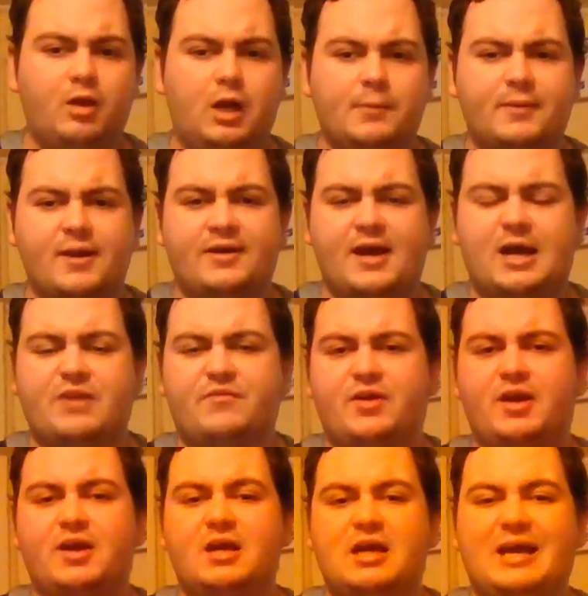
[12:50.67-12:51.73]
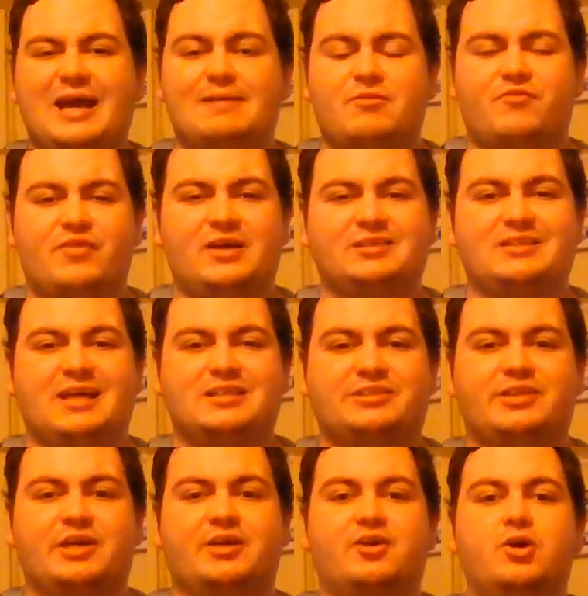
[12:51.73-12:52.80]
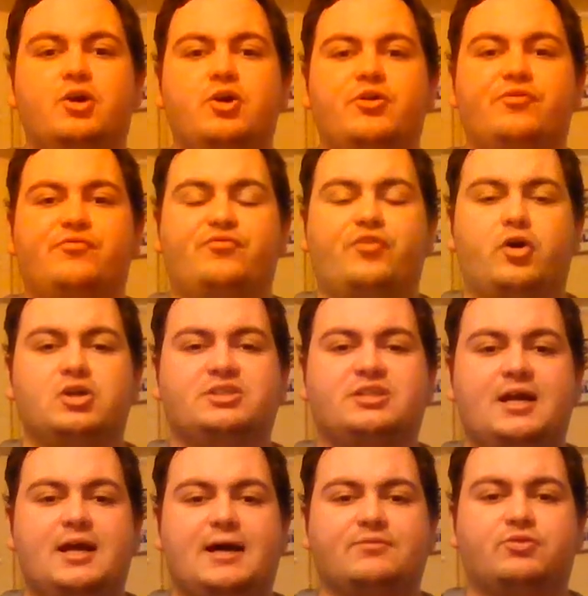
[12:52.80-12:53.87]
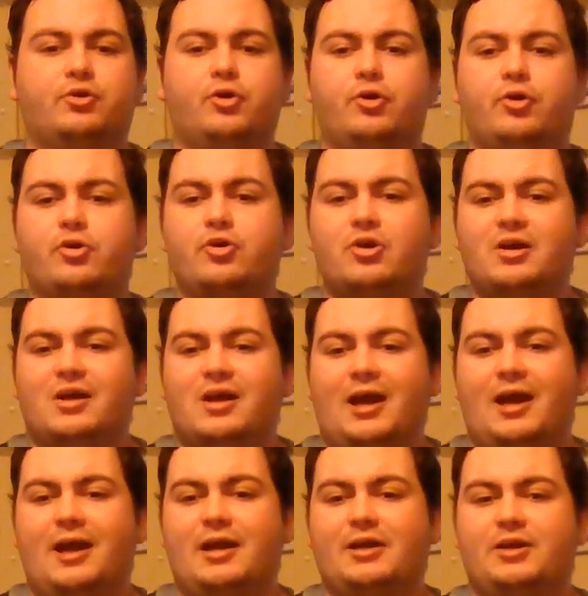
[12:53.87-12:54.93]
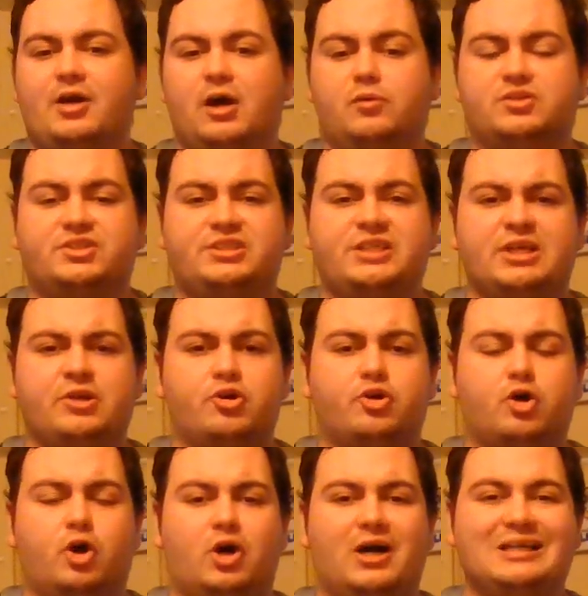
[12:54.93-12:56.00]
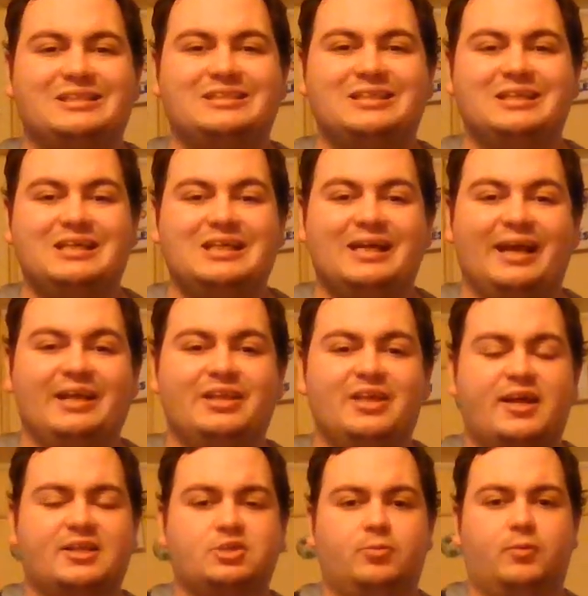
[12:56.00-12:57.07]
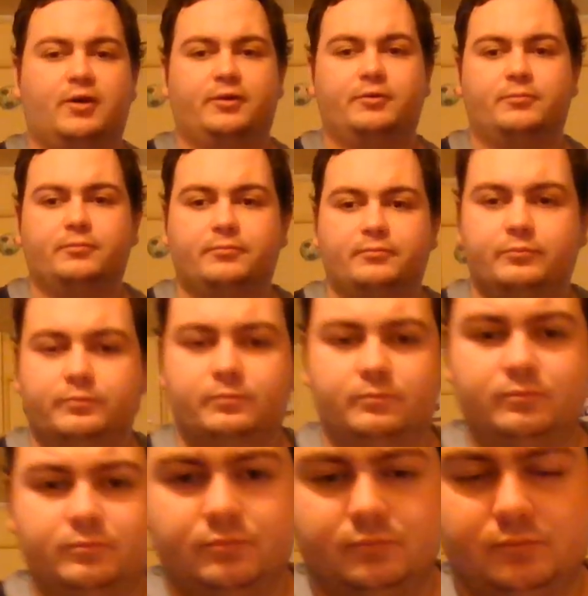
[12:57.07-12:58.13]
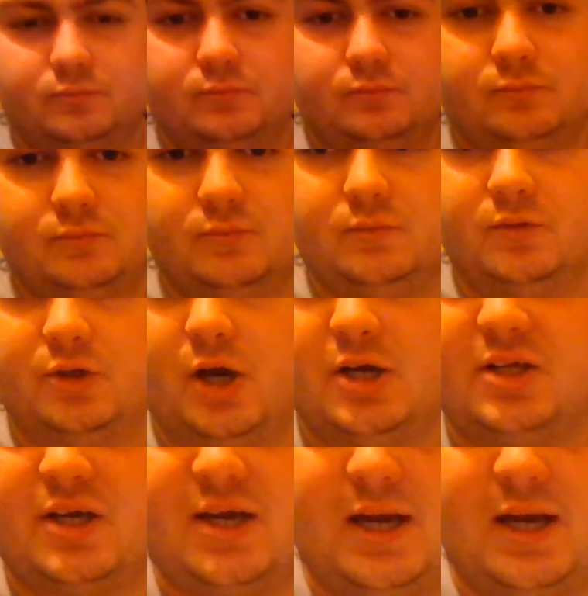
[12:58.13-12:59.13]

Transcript: I'm getting out of here. Have a fantastic Thursday afternoon, and I'll see you guys in the next one. Go the